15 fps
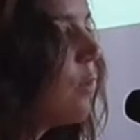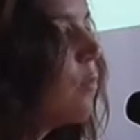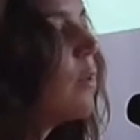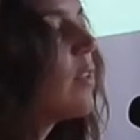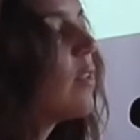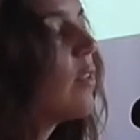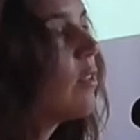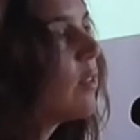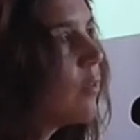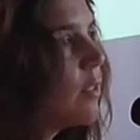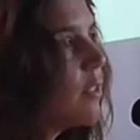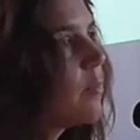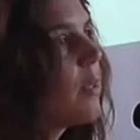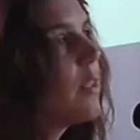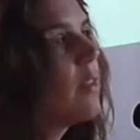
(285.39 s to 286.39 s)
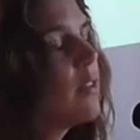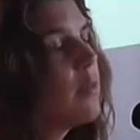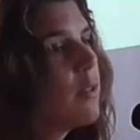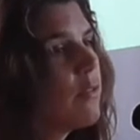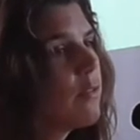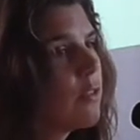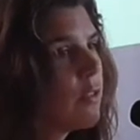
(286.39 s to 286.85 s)
who was also
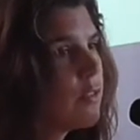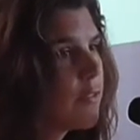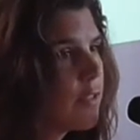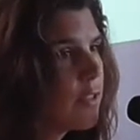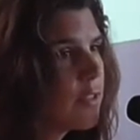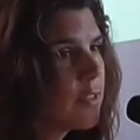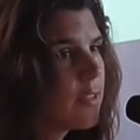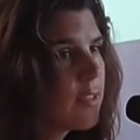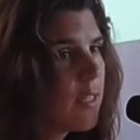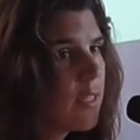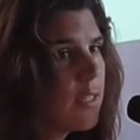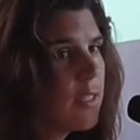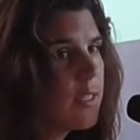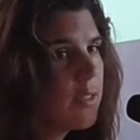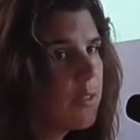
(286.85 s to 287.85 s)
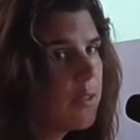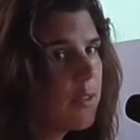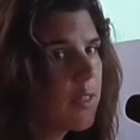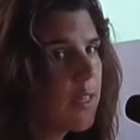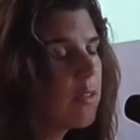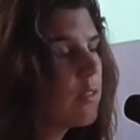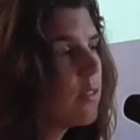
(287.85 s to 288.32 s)
responsible for the first study in
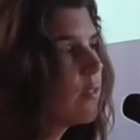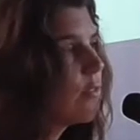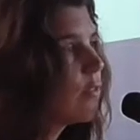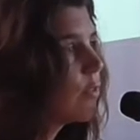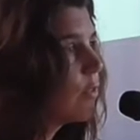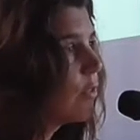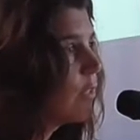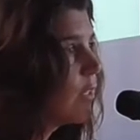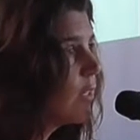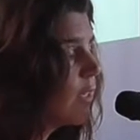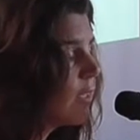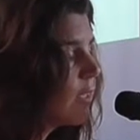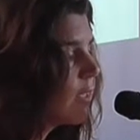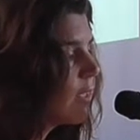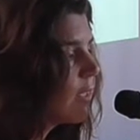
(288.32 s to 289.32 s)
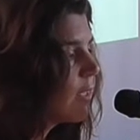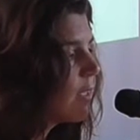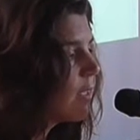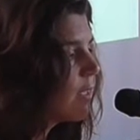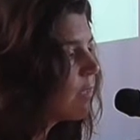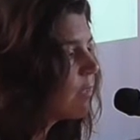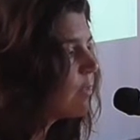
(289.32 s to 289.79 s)
2004,
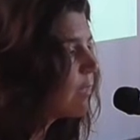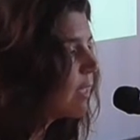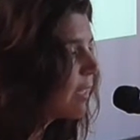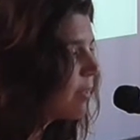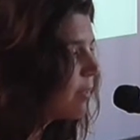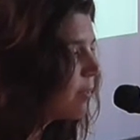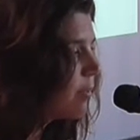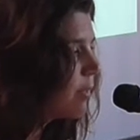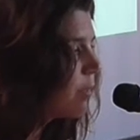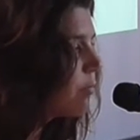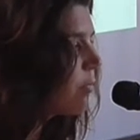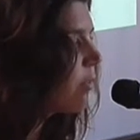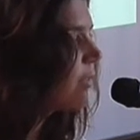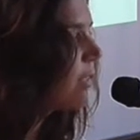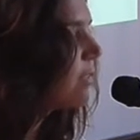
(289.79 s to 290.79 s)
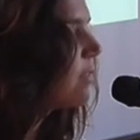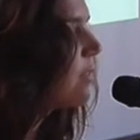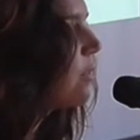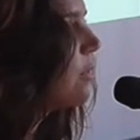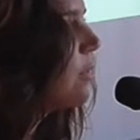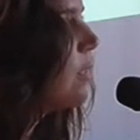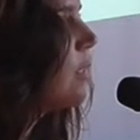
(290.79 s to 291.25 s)
together with
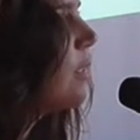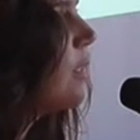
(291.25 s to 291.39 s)
Professor